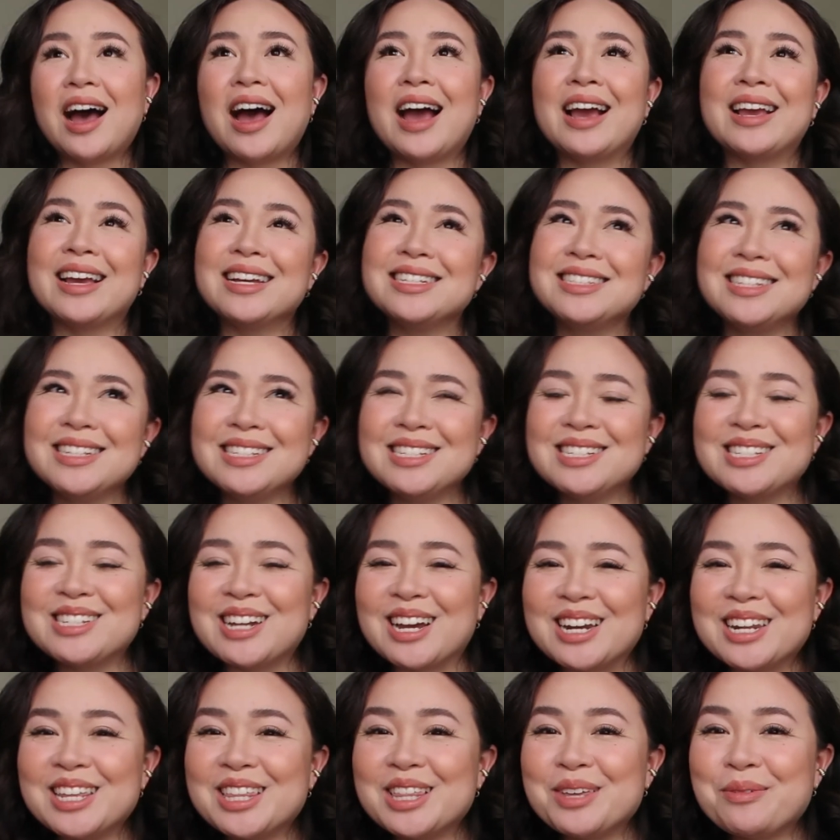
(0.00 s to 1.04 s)
I guess this is
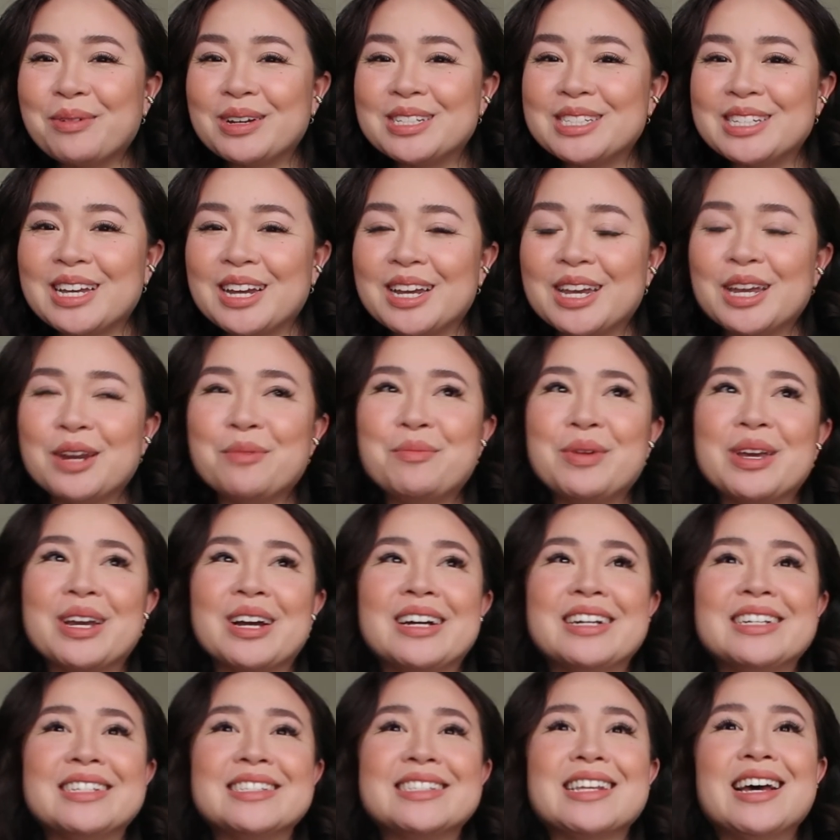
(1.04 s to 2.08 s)
technically my second
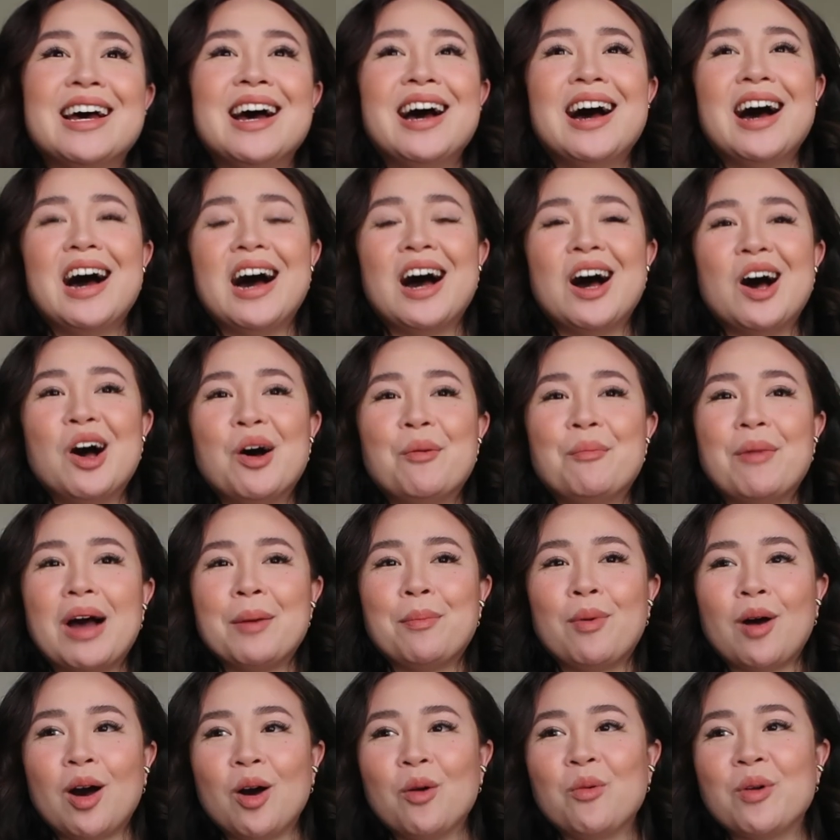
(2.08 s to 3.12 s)
because I
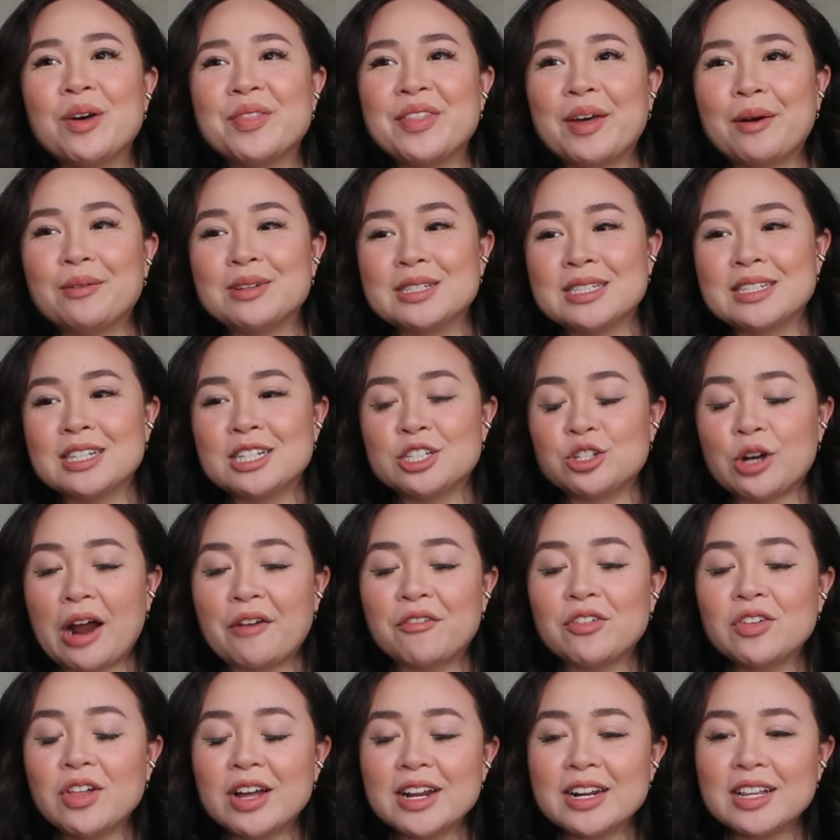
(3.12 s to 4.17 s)
bought one that was in the
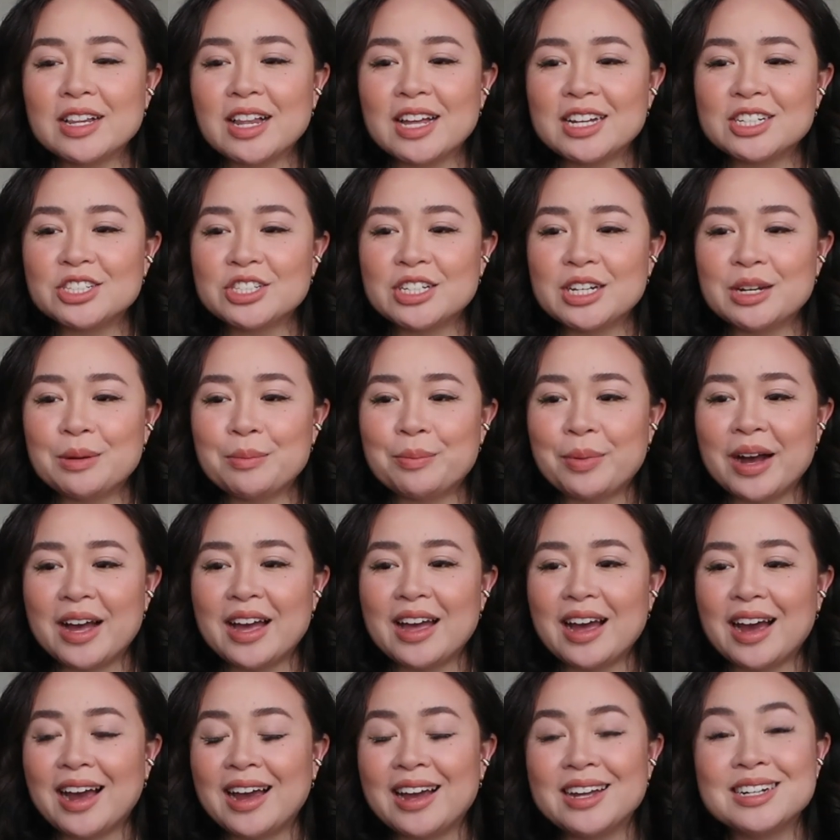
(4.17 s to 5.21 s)
travel line collection, but
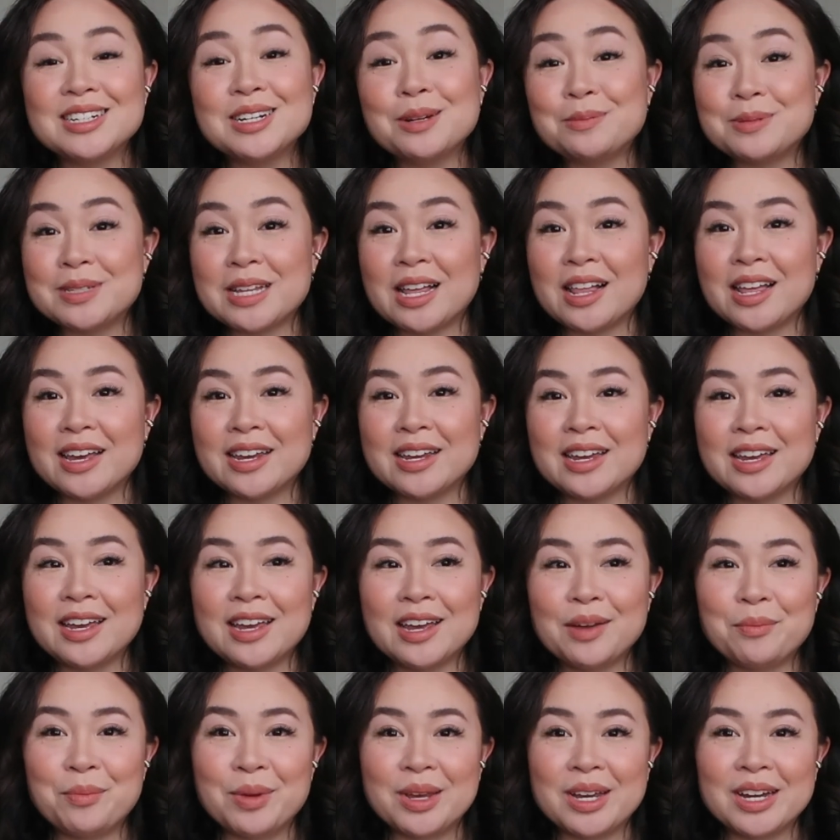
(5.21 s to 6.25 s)
I ended up selling
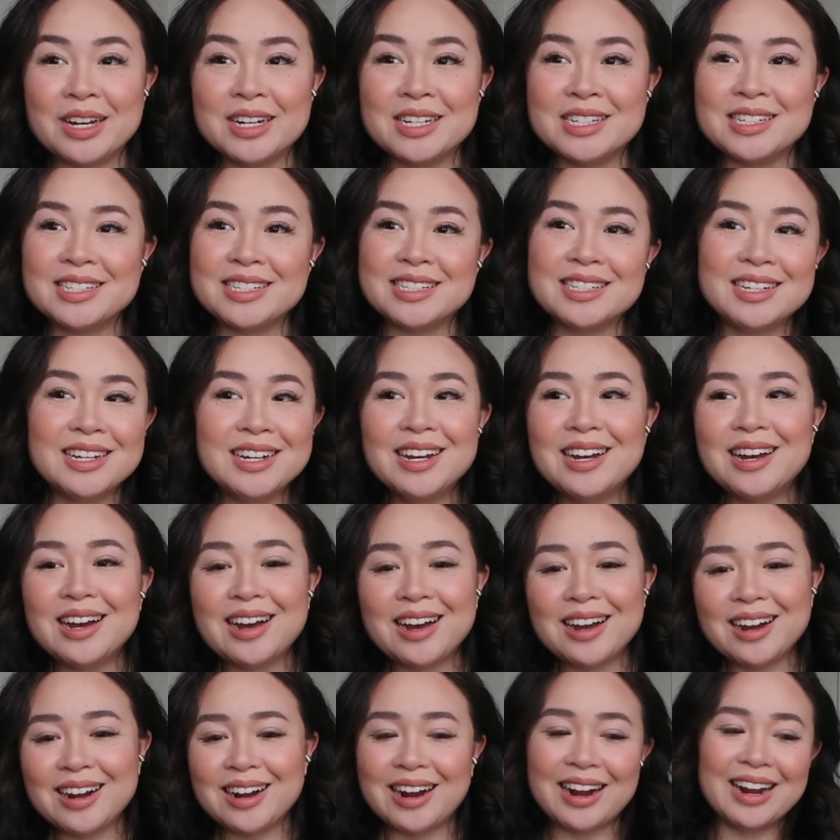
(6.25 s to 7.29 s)
it because
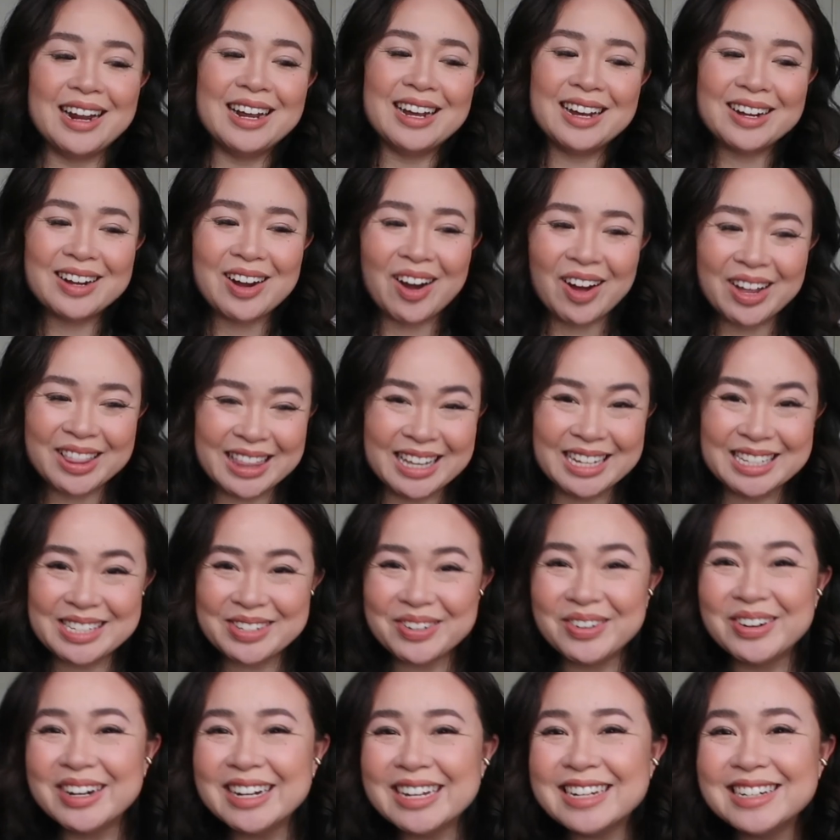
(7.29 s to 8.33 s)
I got this
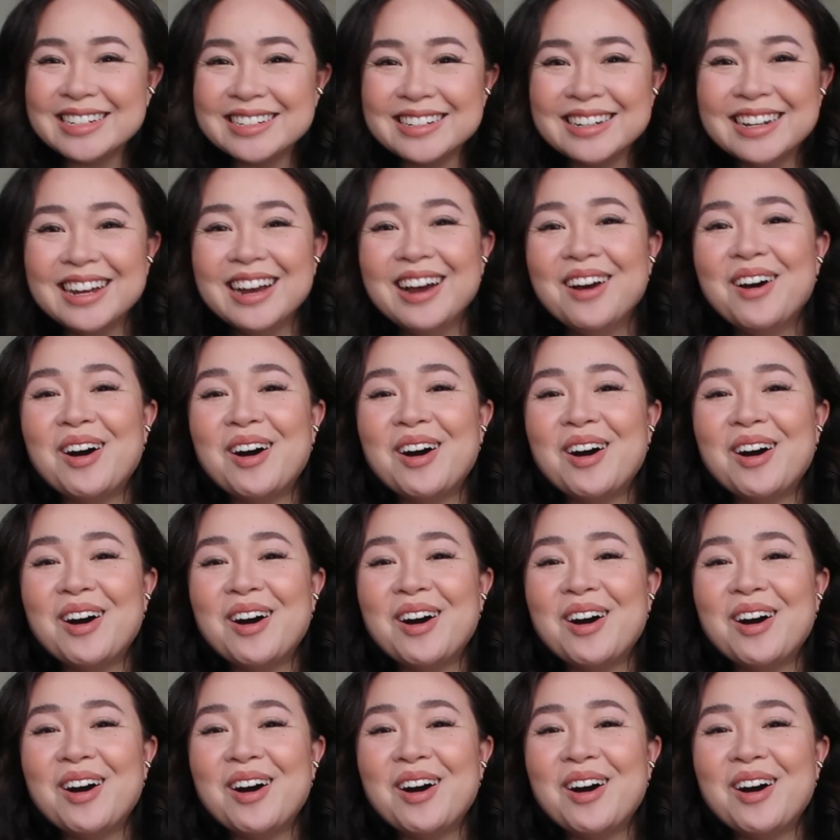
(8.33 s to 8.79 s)
one.